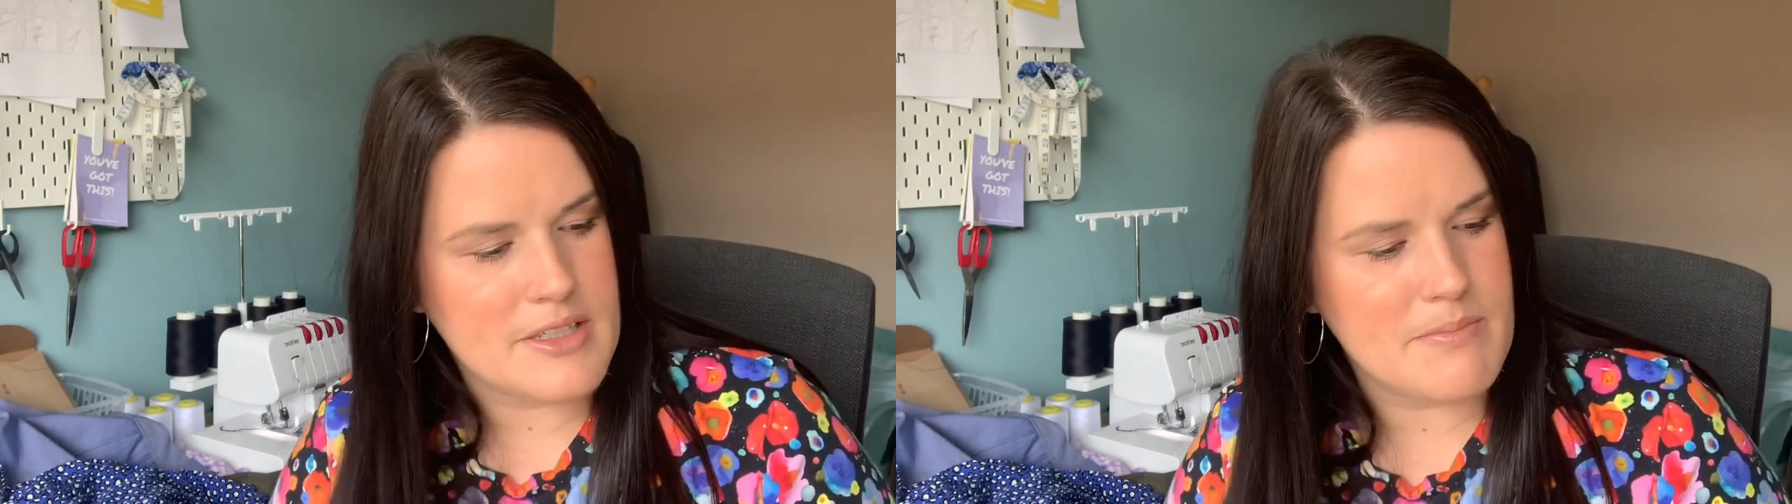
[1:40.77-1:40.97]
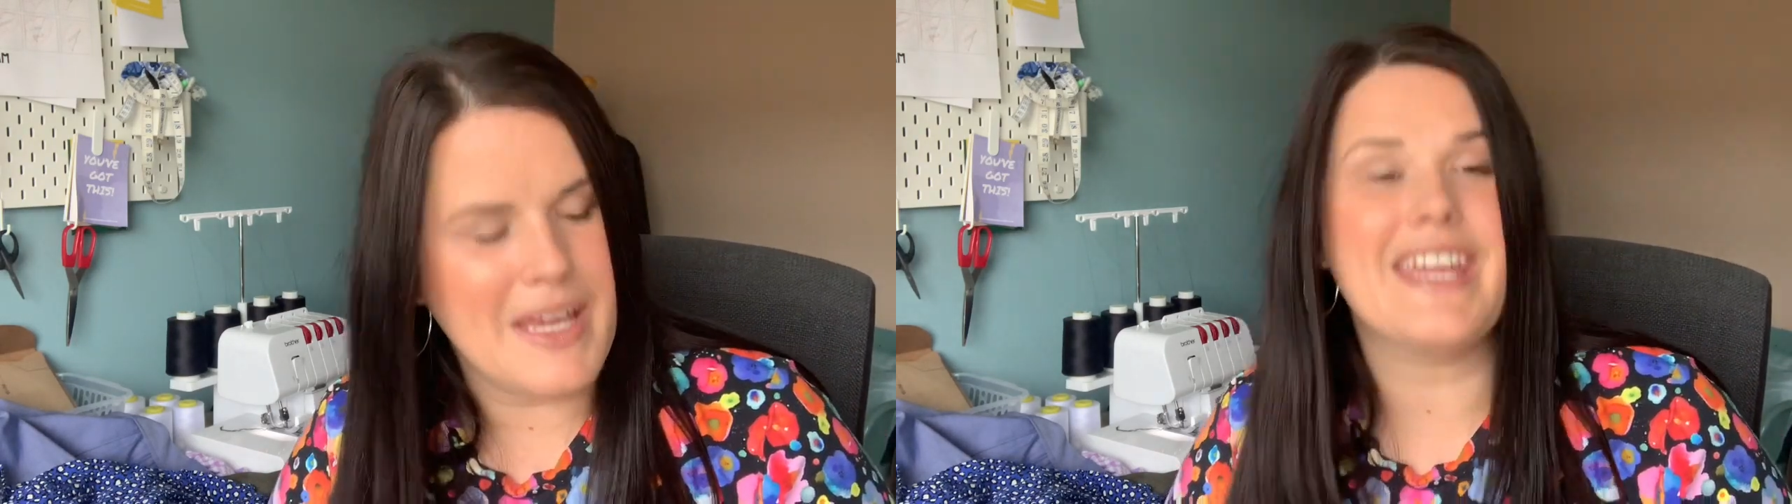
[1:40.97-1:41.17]

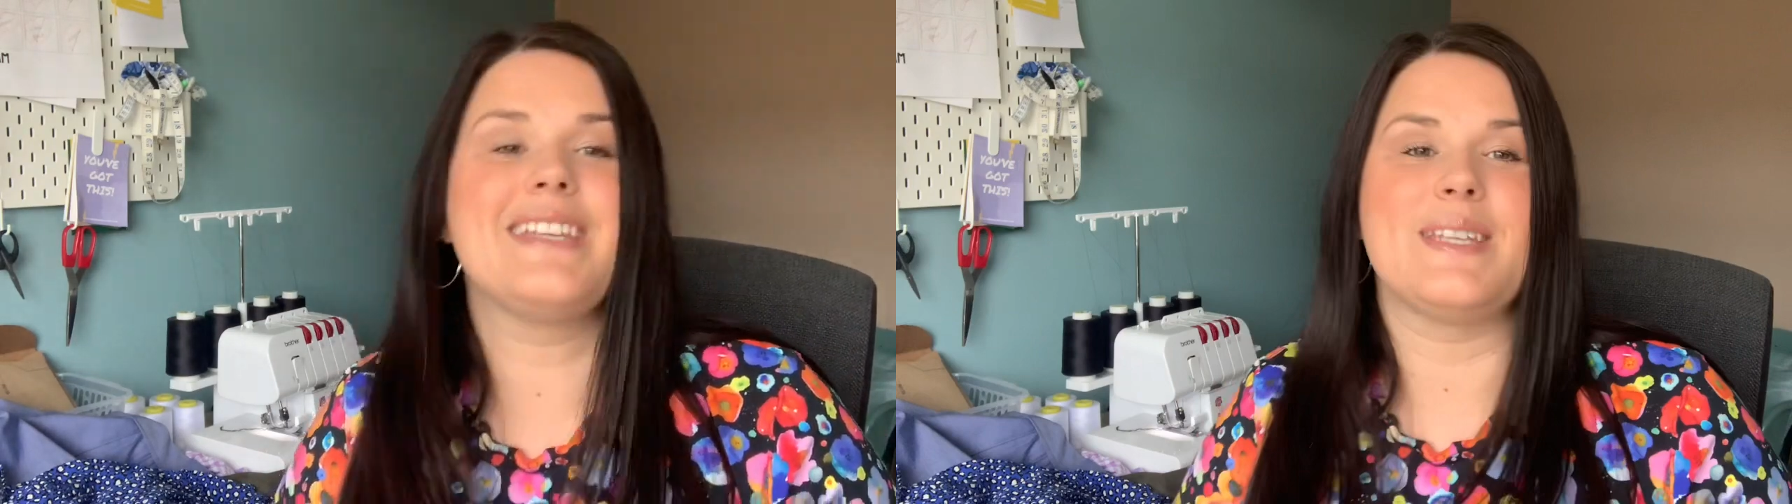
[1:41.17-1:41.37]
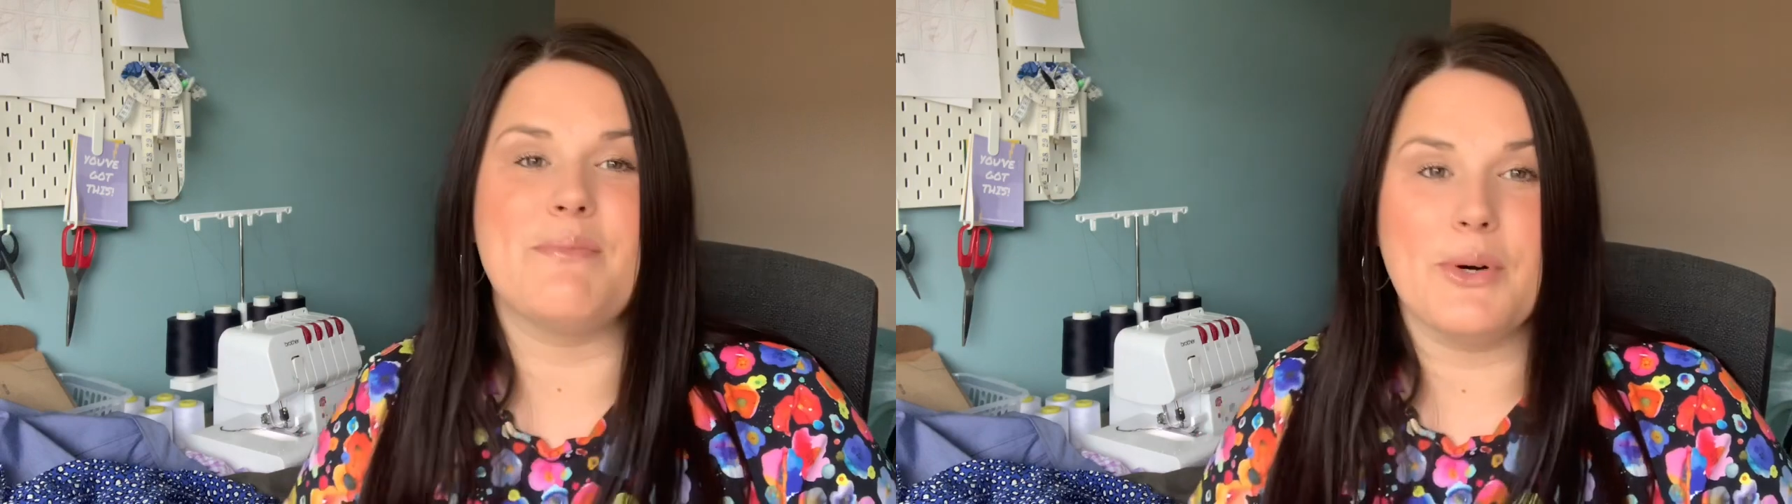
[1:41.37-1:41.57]
Make
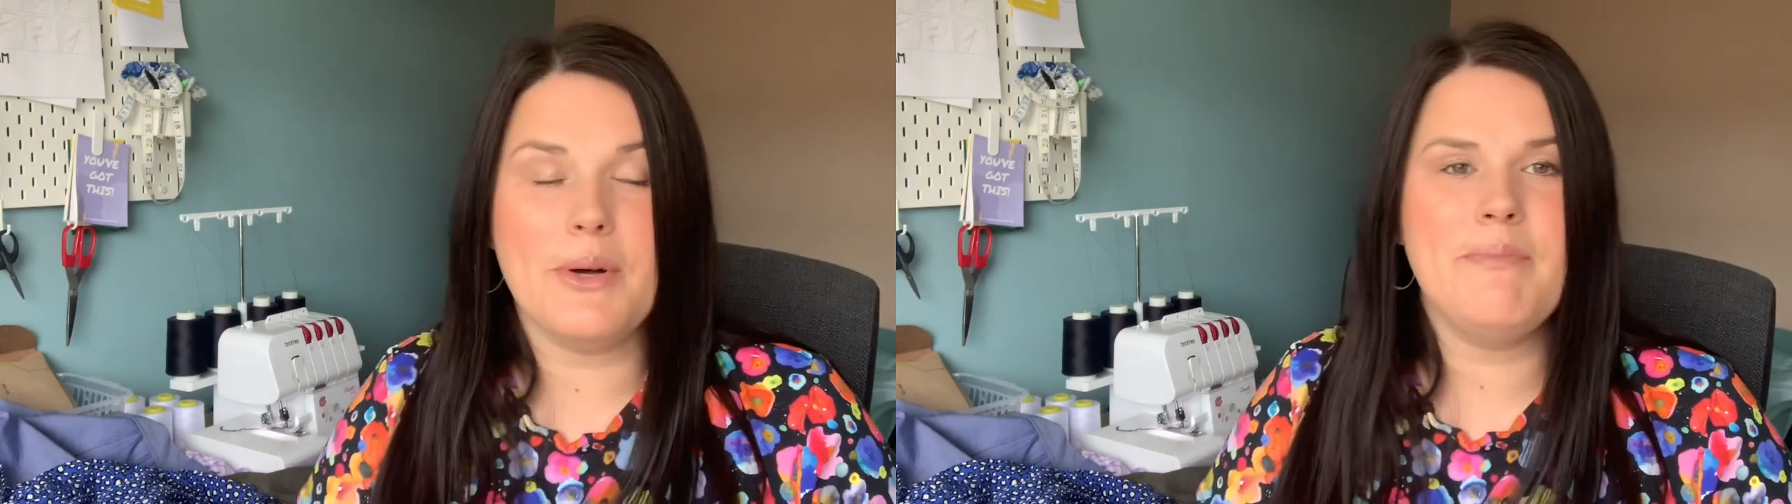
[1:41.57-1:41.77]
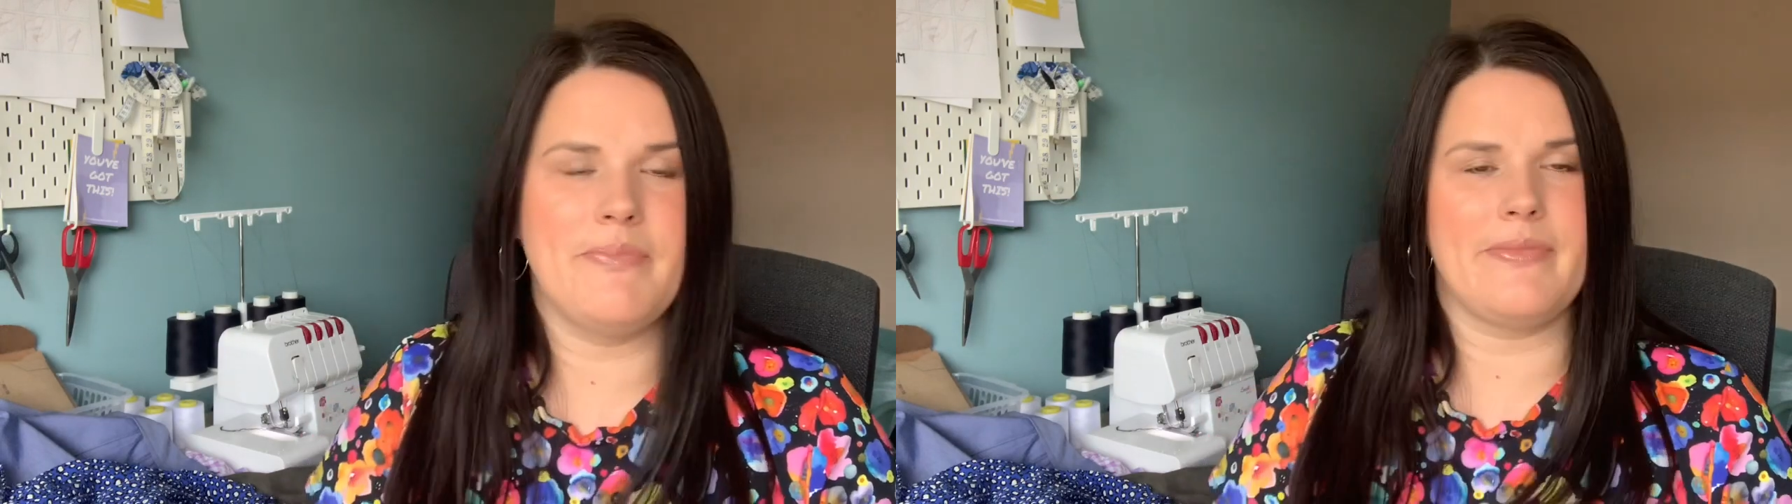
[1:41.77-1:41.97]
It Simple.